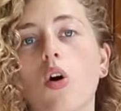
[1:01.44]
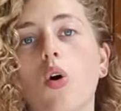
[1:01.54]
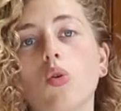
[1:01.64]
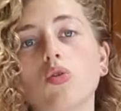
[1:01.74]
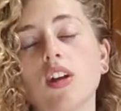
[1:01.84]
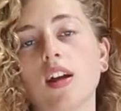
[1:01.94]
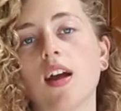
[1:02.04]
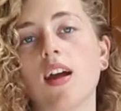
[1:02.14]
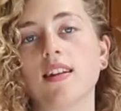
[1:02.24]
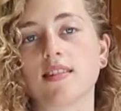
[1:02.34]

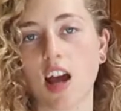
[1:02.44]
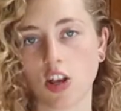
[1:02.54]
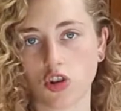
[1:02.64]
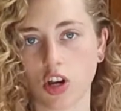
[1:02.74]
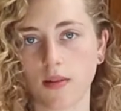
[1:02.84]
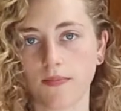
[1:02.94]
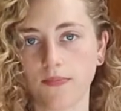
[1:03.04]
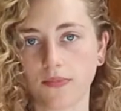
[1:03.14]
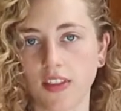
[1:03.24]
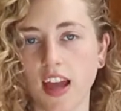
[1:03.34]
holding intention.
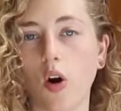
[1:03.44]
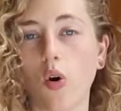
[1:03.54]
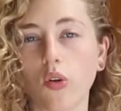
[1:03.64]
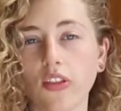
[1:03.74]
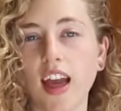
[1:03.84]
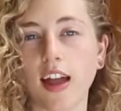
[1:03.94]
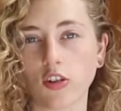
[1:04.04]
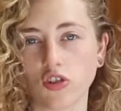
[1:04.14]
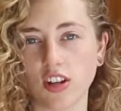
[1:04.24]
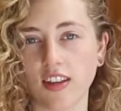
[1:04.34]
They hold the
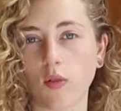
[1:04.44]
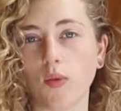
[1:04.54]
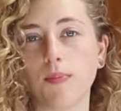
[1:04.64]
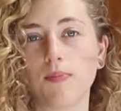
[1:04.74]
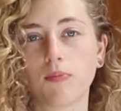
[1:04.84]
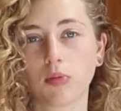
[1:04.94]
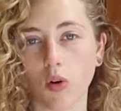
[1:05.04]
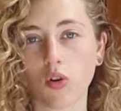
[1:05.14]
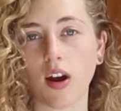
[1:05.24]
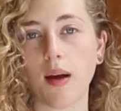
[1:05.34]
energy that we
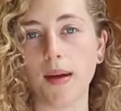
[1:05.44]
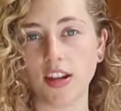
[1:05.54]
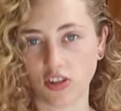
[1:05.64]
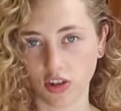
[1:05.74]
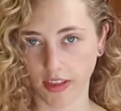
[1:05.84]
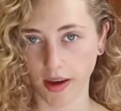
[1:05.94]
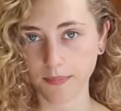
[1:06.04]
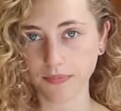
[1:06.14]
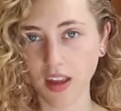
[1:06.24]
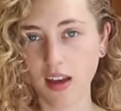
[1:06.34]
program into
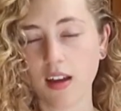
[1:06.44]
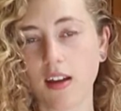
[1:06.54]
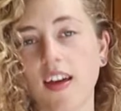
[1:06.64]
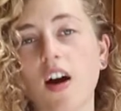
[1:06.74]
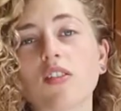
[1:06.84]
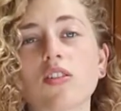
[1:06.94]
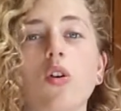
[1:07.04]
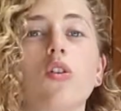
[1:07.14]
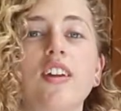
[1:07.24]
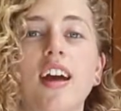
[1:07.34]
them. They also
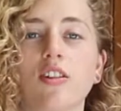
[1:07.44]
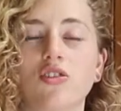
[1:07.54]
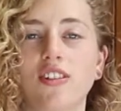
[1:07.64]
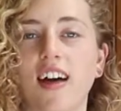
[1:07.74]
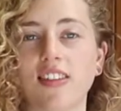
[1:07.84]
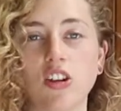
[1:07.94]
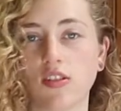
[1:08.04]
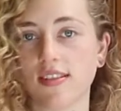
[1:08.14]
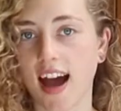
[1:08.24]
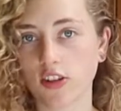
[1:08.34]
hold the energy that they
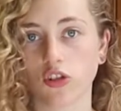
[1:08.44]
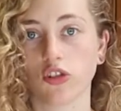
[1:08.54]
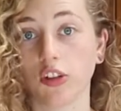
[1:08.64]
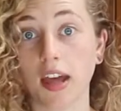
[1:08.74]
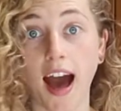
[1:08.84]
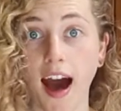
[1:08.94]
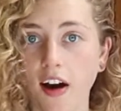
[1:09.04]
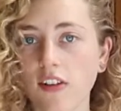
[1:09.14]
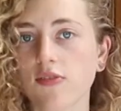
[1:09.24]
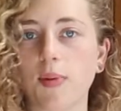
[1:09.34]
just naturally
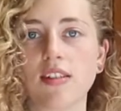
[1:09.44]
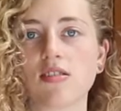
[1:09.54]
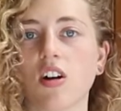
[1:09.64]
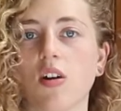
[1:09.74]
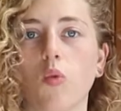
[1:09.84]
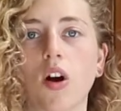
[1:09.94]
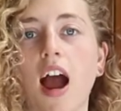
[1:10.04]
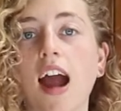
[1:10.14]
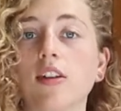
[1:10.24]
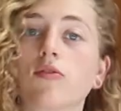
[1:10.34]
have based on what
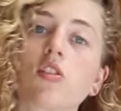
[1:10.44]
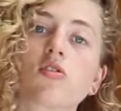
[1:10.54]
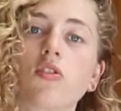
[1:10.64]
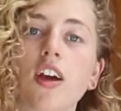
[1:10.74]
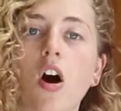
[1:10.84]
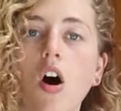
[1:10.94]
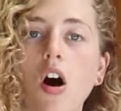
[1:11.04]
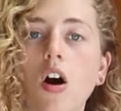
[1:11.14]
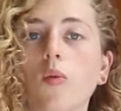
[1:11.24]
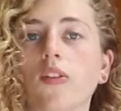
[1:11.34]
kind of crystal they
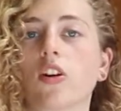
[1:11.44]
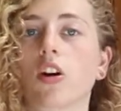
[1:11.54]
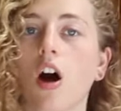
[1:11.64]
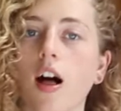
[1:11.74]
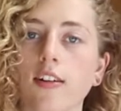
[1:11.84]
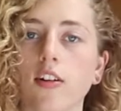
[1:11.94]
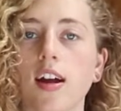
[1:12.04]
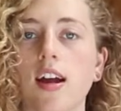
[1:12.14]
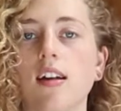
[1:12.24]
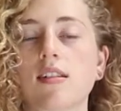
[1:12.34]
are, what their color
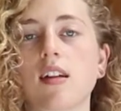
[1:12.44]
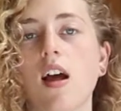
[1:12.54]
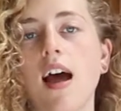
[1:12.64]
is,